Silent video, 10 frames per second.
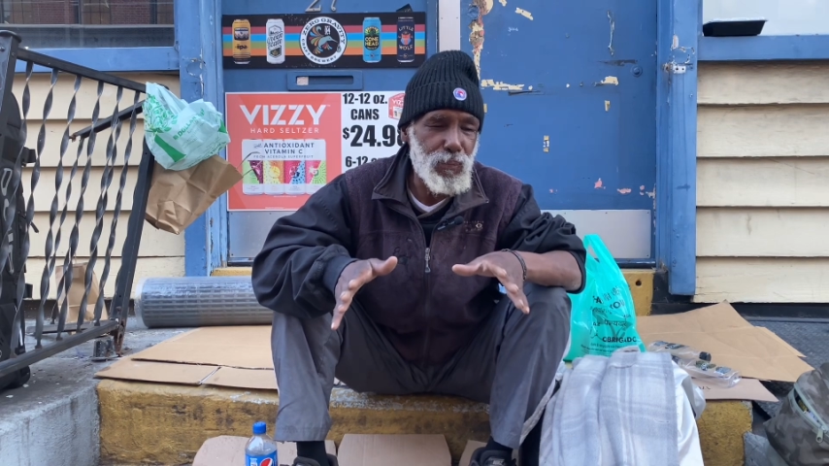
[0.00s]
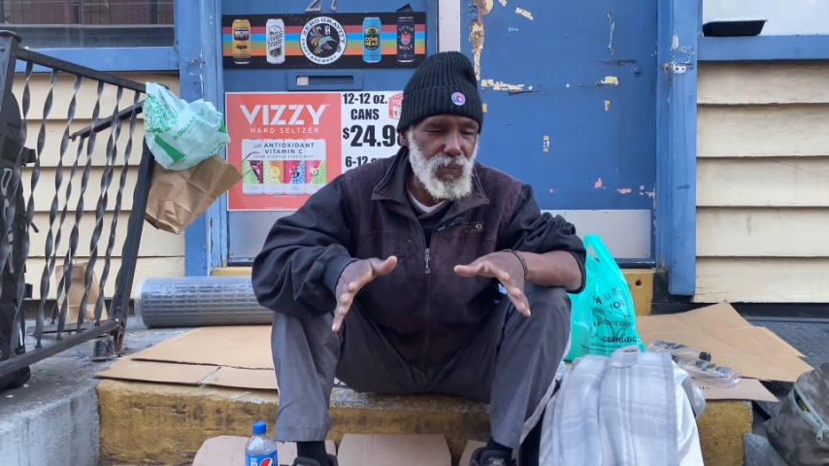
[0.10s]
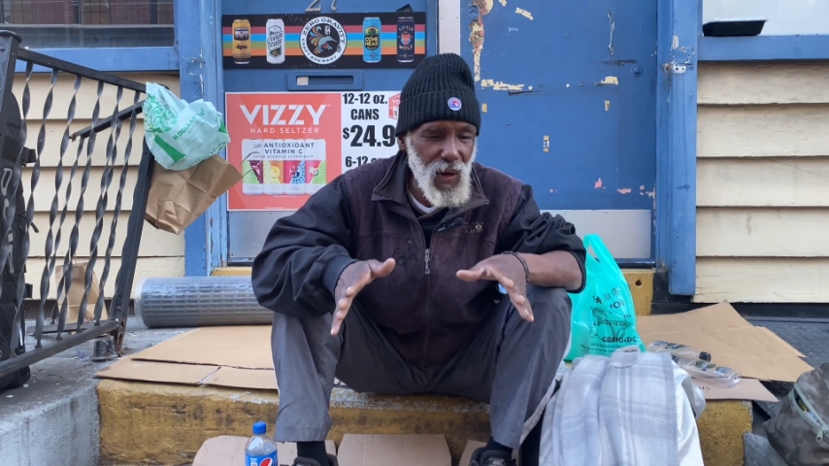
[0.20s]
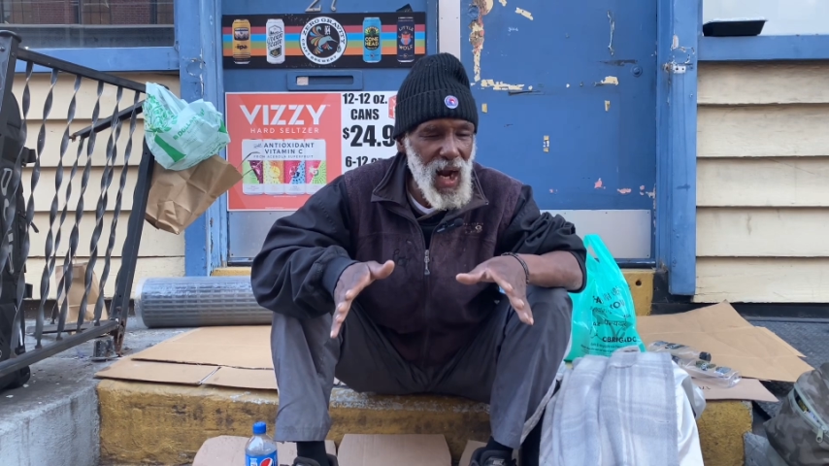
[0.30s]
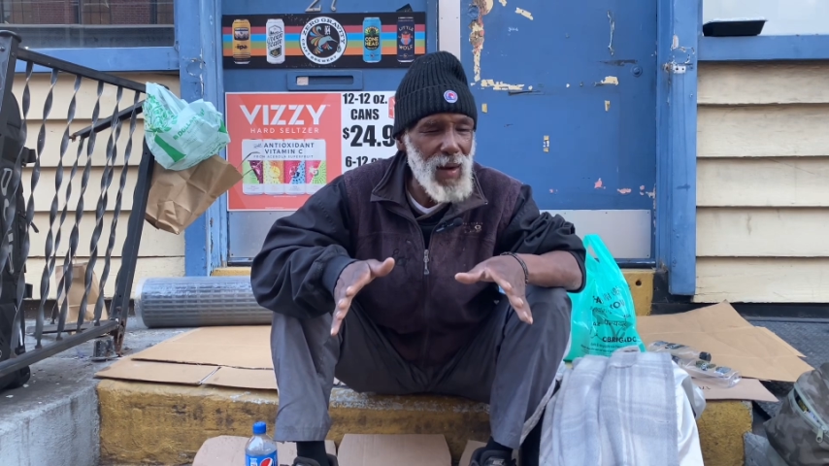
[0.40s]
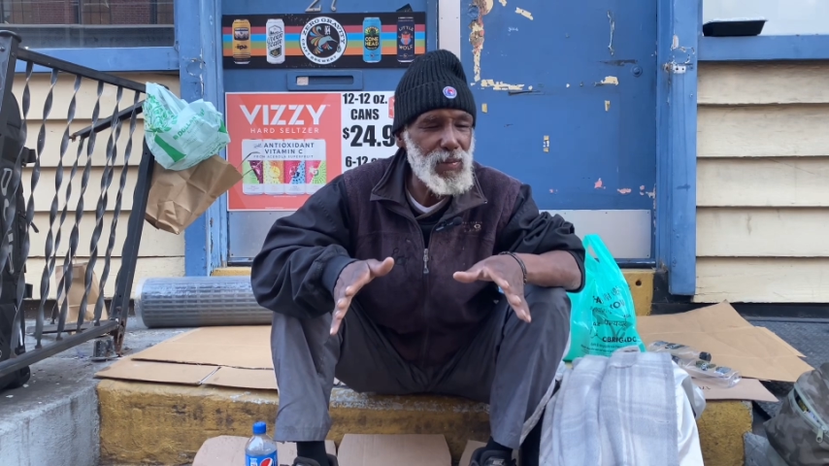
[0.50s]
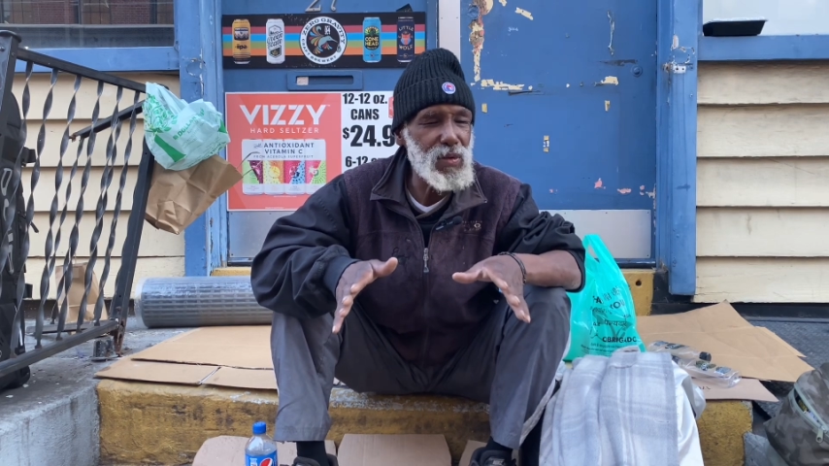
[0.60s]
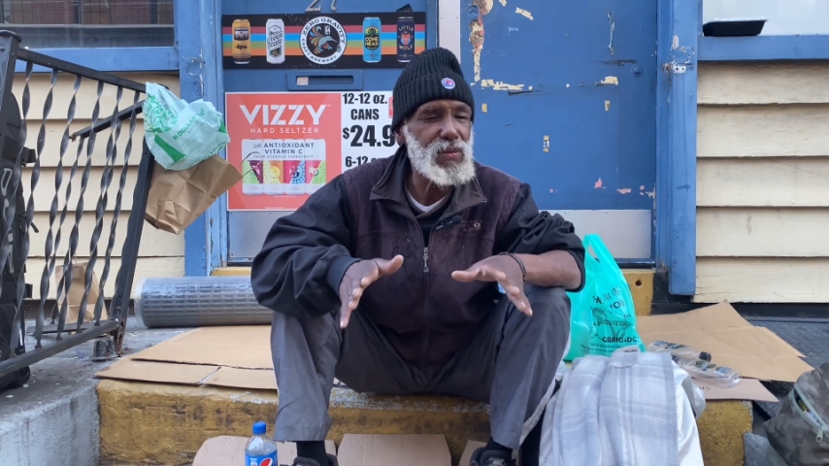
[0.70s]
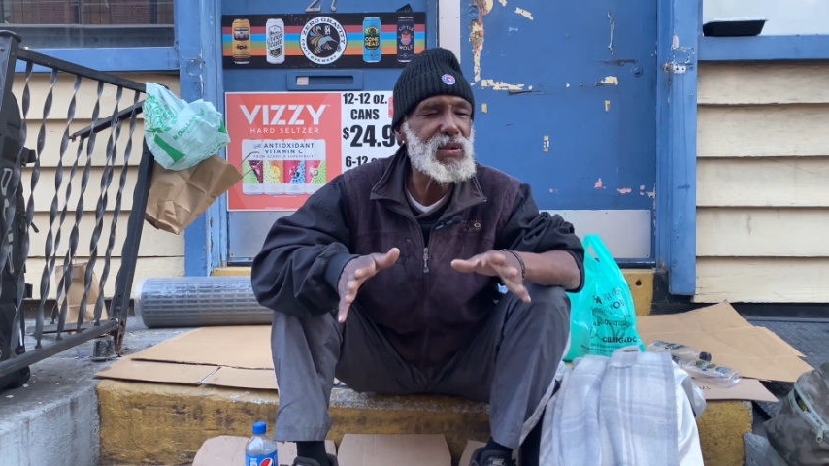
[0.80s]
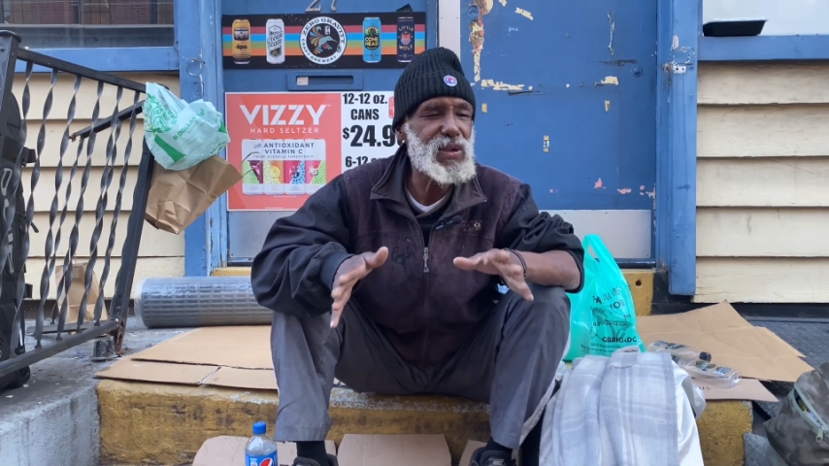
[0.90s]
rob
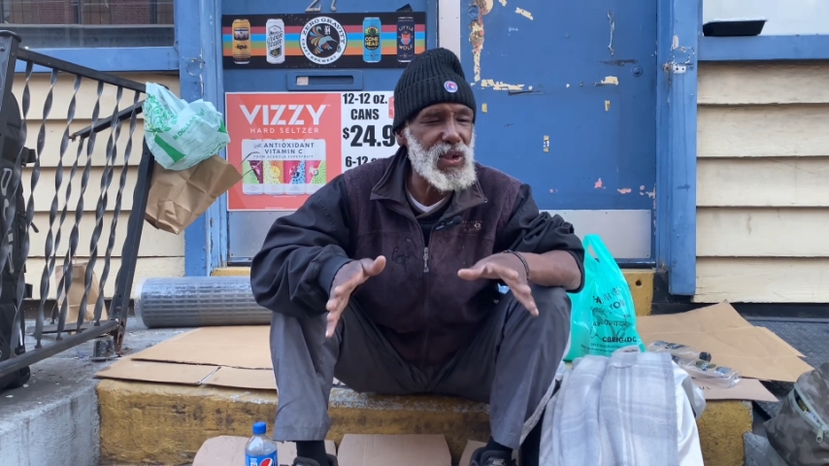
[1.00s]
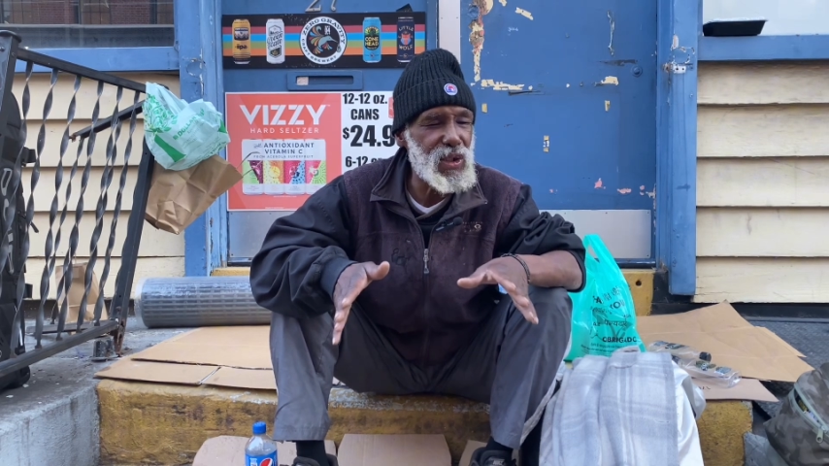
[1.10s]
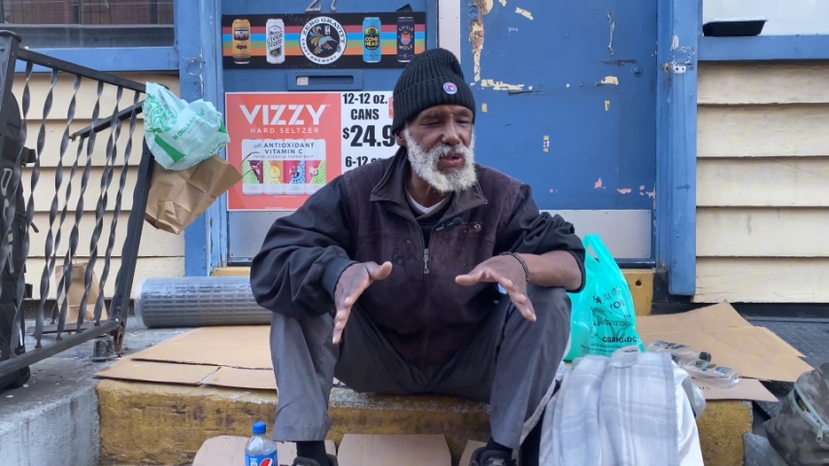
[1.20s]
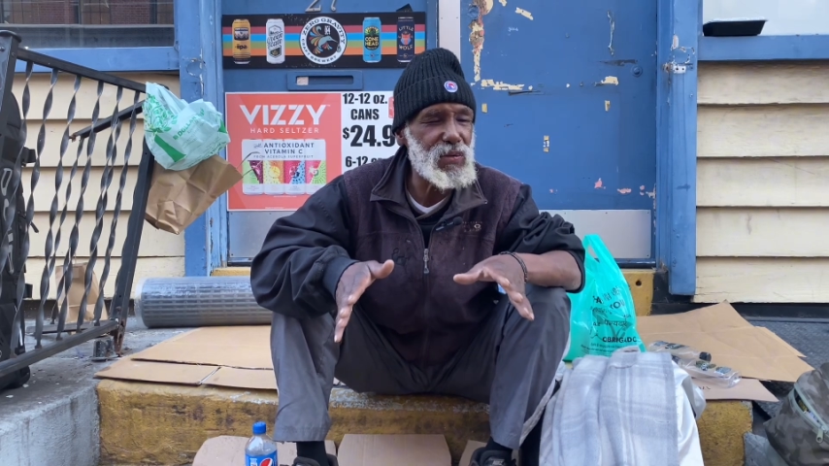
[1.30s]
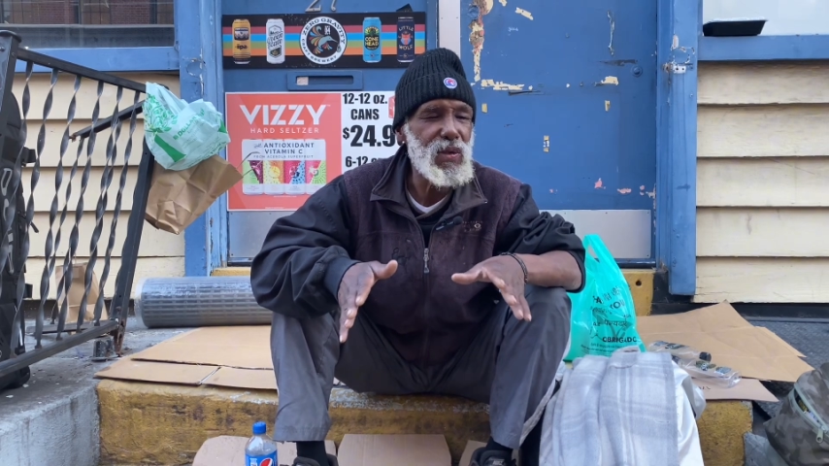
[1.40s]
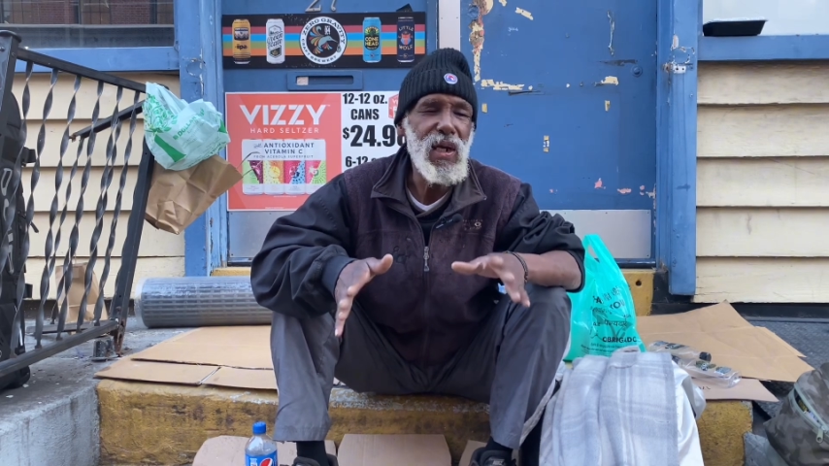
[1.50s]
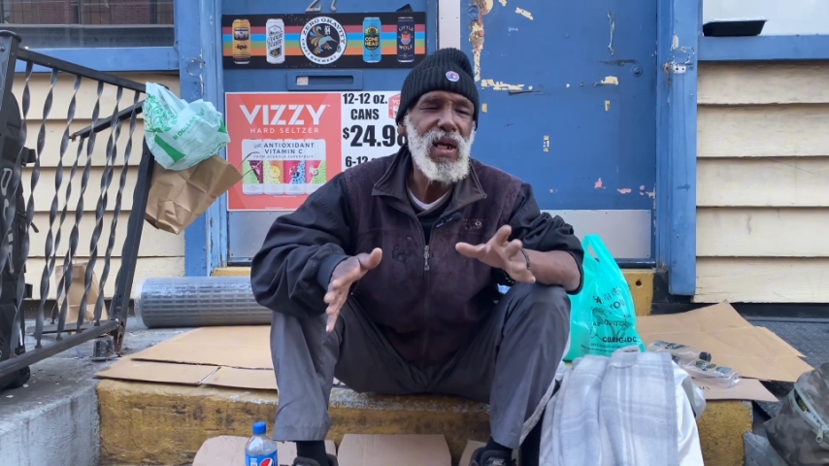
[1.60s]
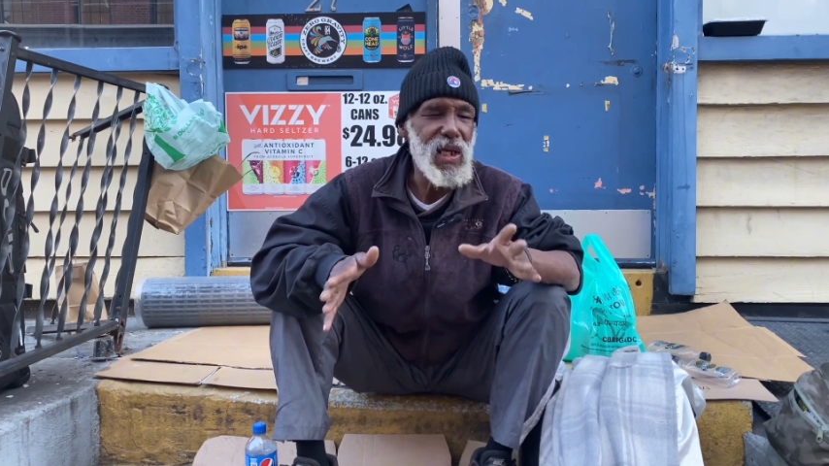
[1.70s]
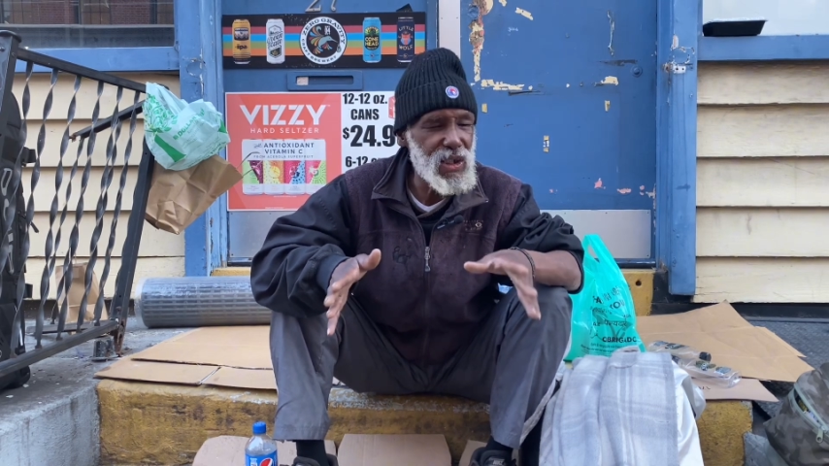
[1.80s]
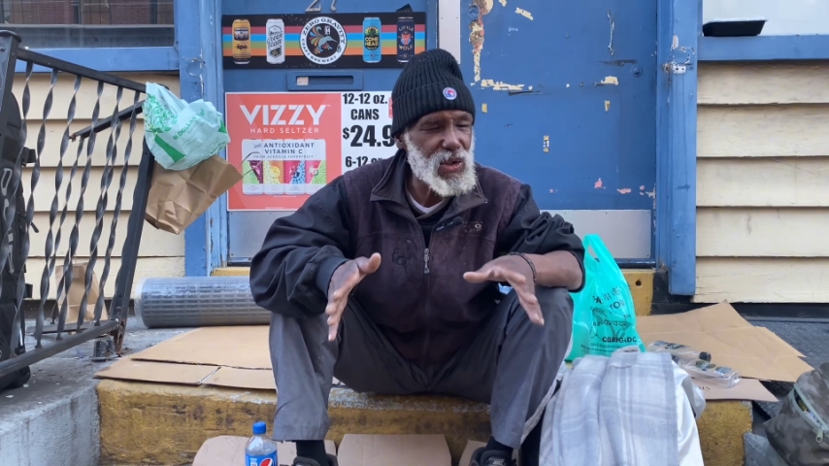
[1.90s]
you, steal you,
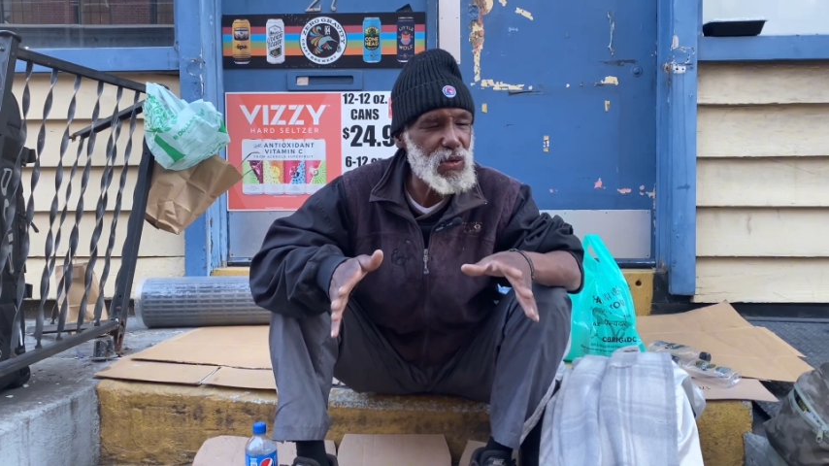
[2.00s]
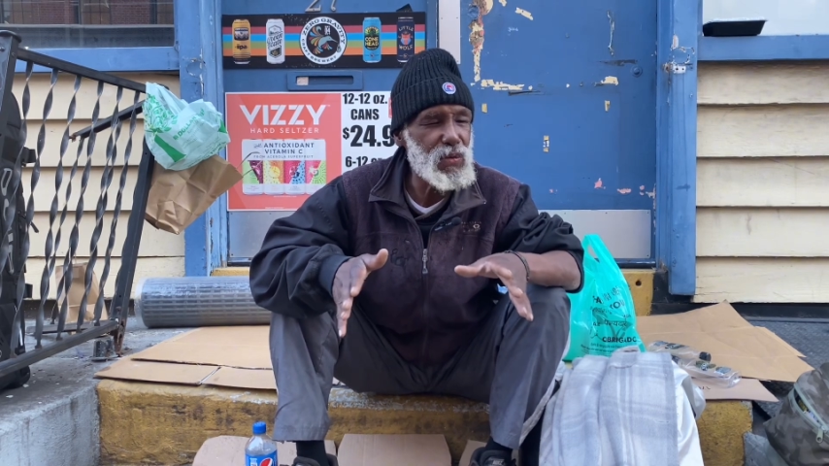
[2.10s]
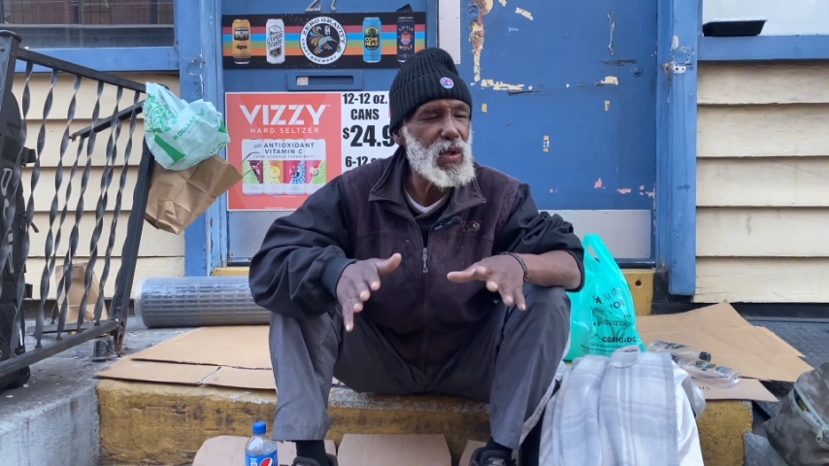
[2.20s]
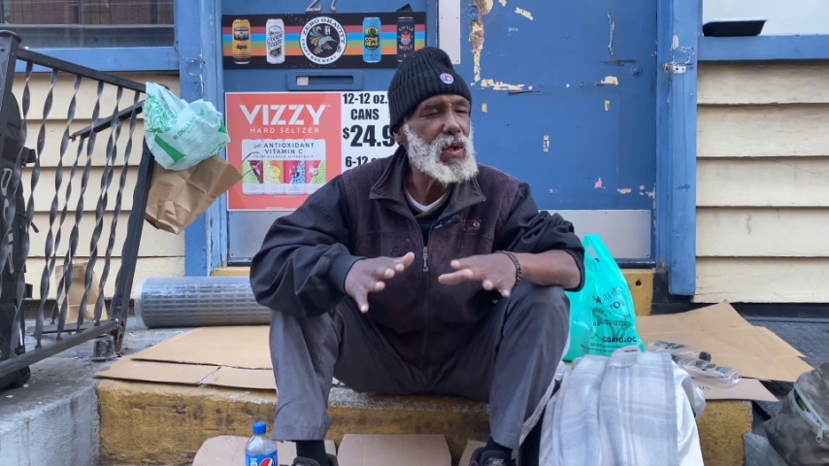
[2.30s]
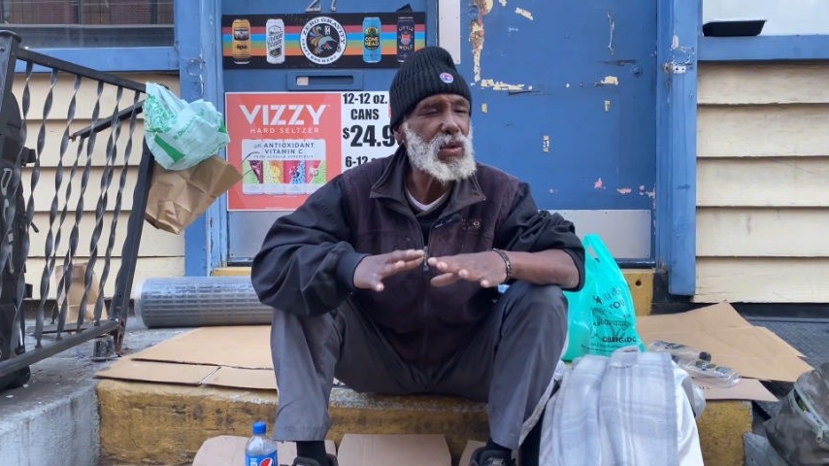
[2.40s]
hit you,